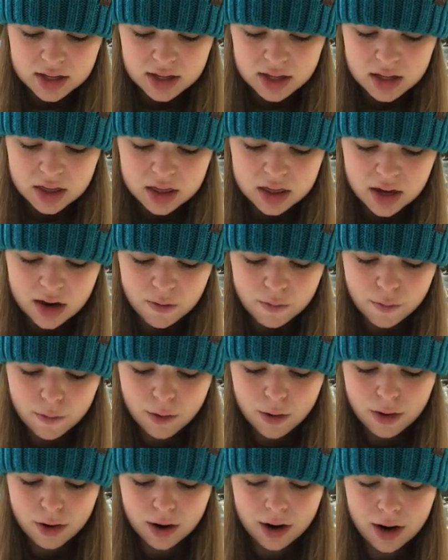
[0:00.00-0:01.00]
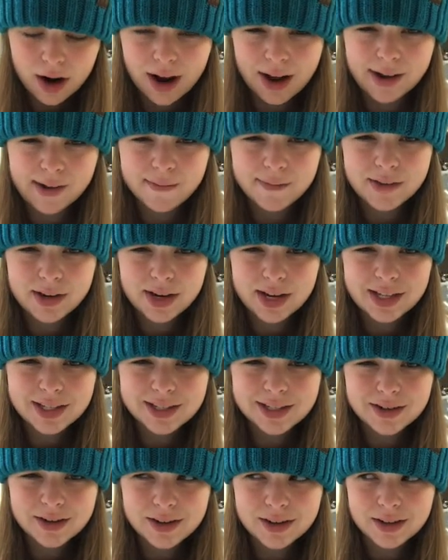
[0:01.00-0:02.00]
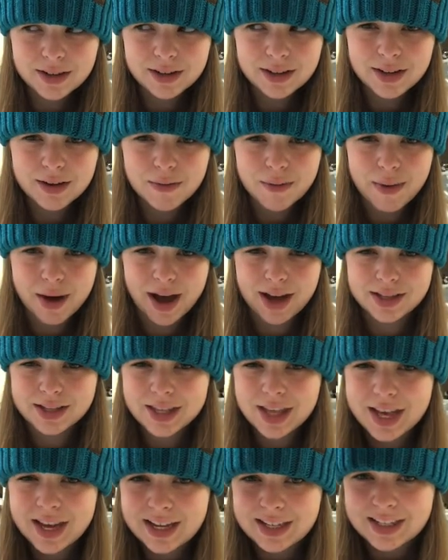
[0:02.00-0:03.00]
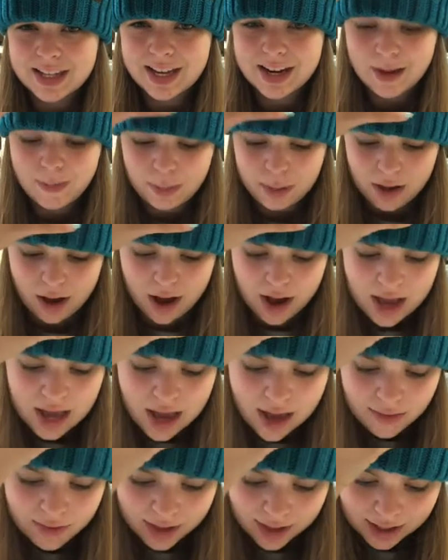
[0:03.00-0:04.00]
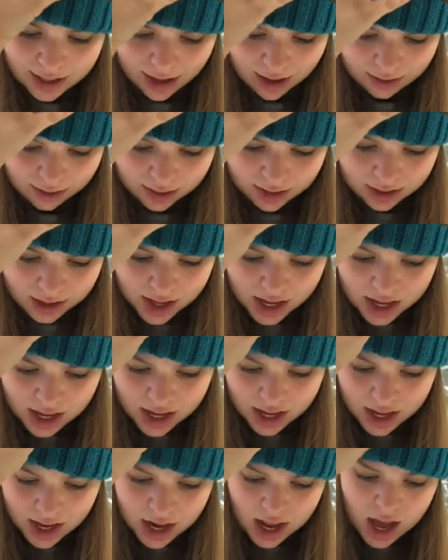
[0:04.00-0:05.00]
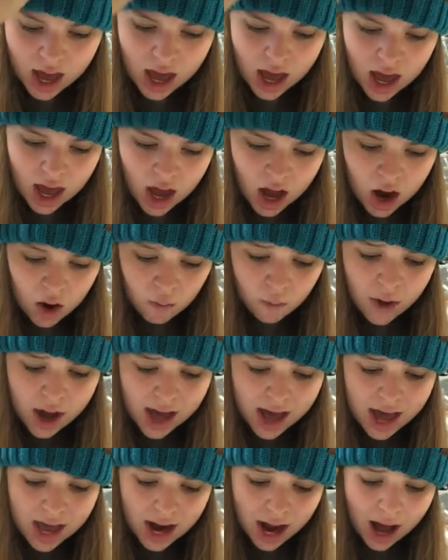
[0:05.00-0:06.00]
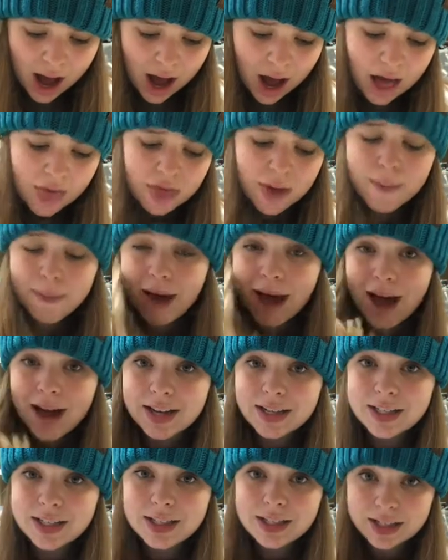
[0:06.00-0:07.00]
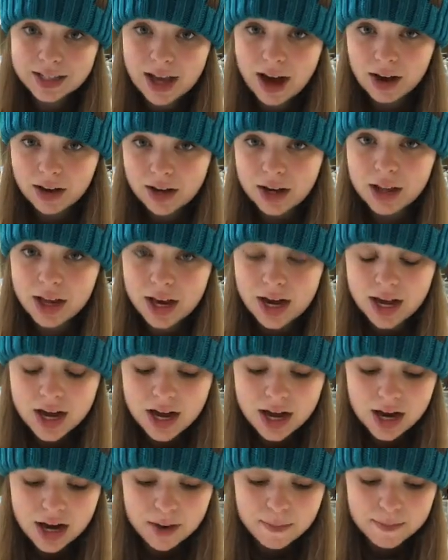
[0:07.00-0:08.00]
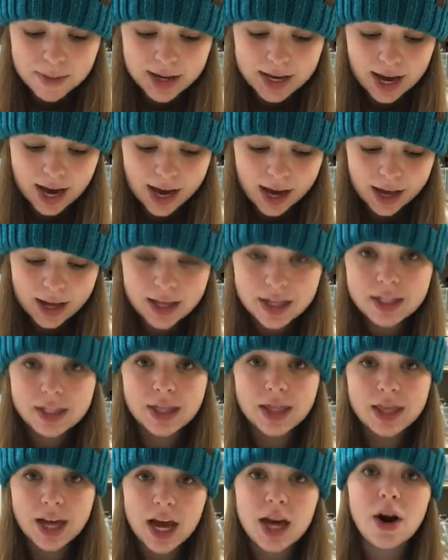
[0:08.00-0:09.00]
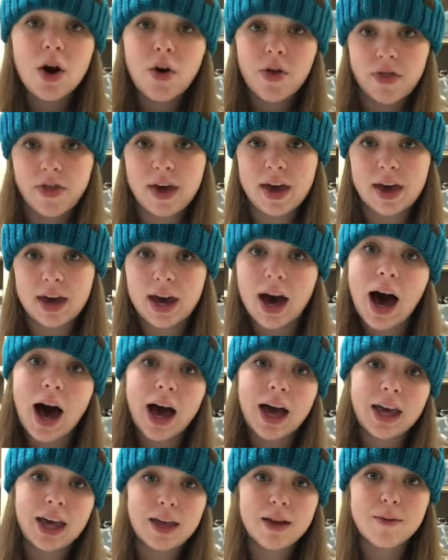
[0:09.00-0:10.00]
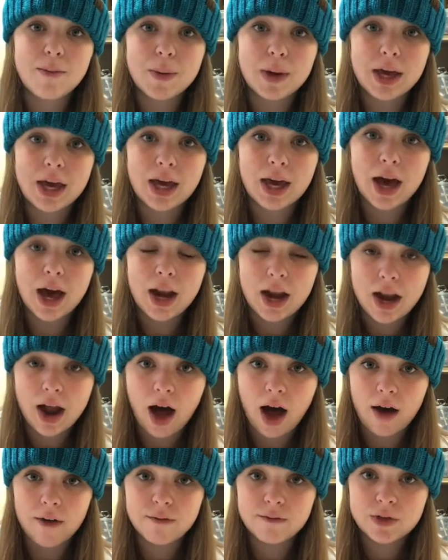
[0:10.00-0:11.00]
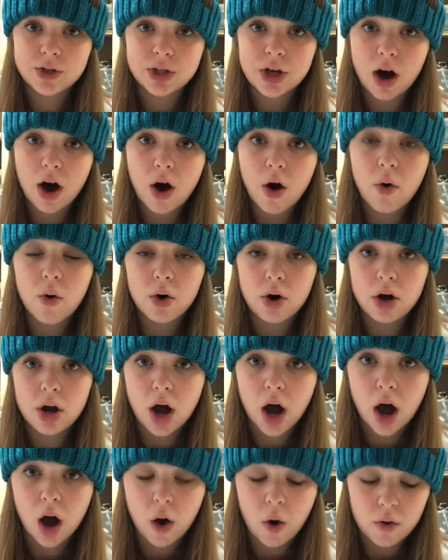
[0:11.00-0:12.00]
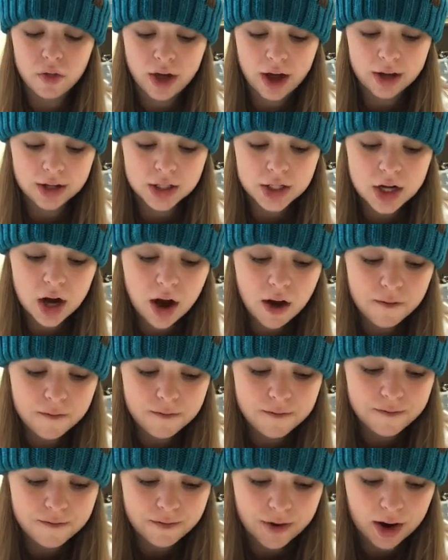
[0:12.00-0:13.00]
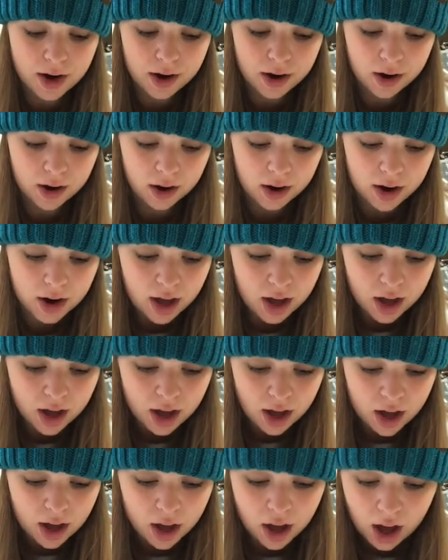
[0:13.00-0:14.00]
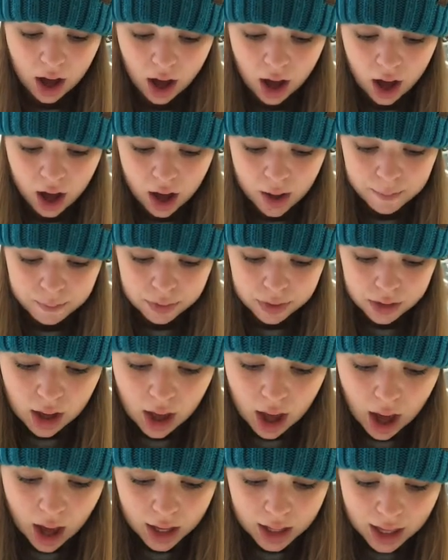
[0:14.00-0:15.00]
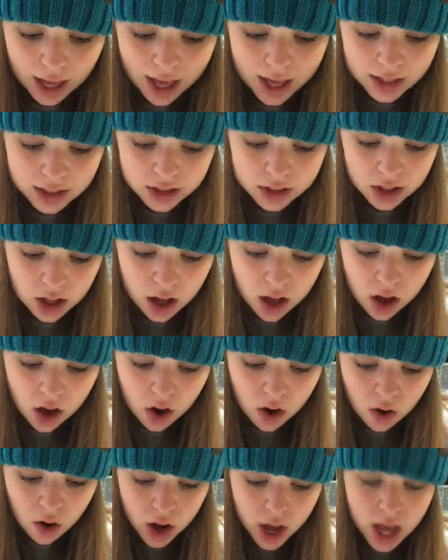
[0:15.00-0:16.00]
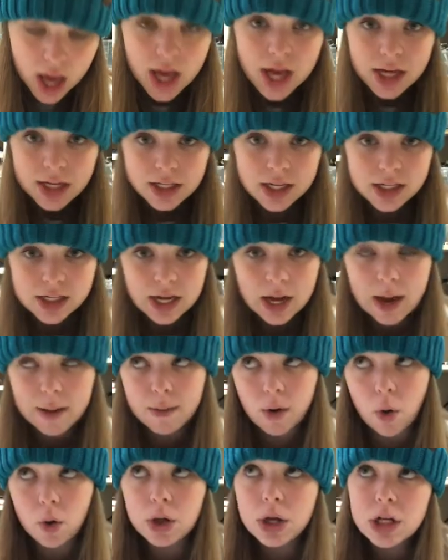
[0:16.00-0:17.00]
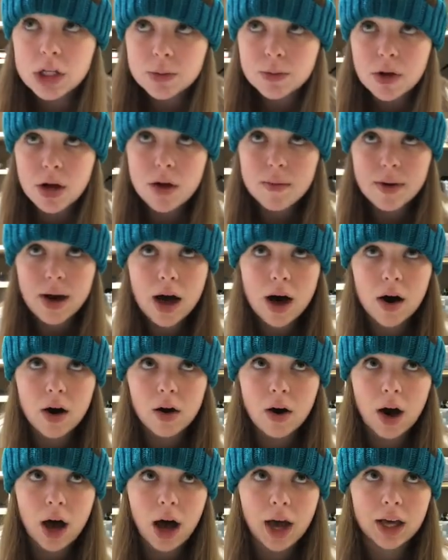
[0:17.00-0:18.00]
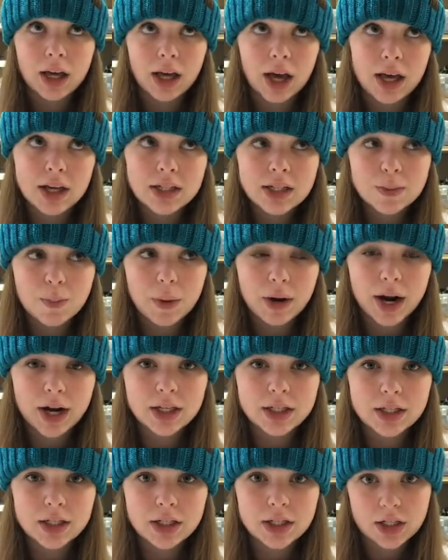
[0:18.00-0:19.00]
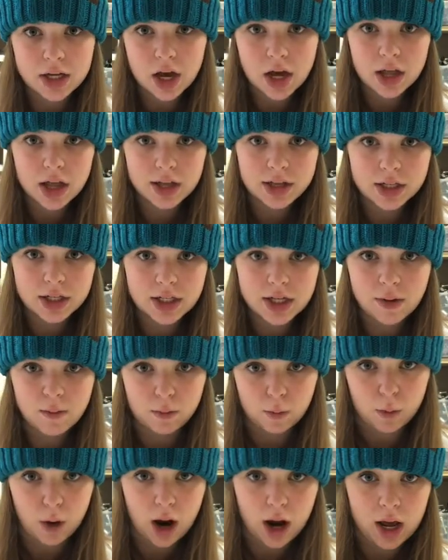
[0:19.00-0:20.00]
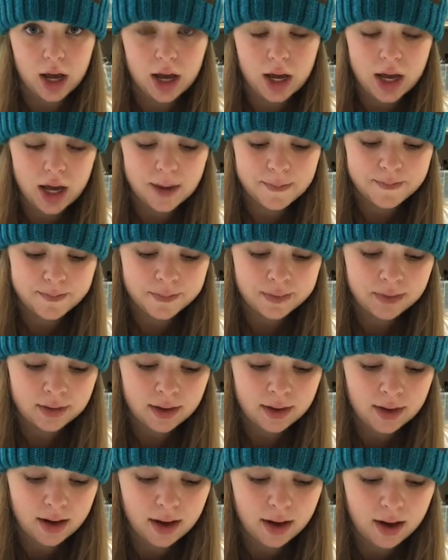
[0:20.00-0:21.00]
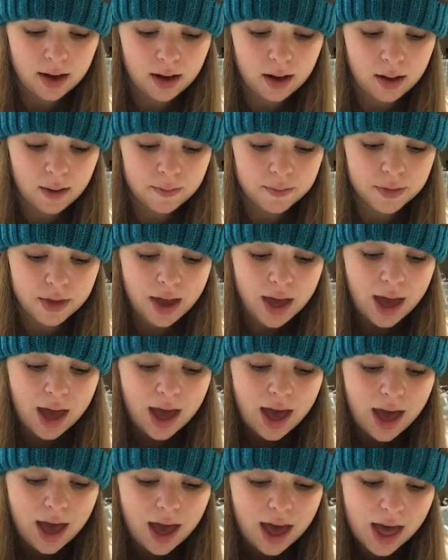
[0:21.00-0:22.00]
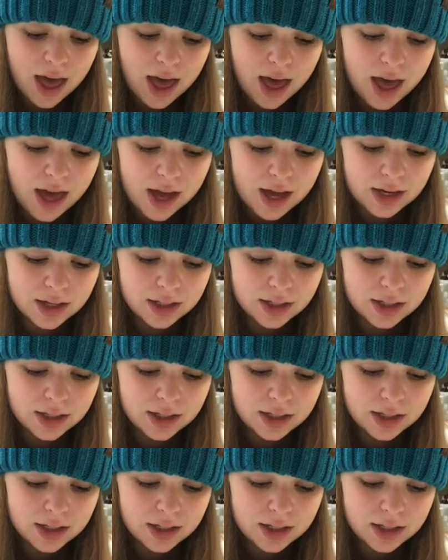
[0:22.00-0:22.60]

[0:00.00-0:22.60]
Therefore, I'm considered nearly massless, and I'm not even calculated when the mass is calculated because they don't think I can be enough. So, no, that's not fair. I guess, though, since I'm only a small amount, I guess, but it still doesn't seem right. And I'm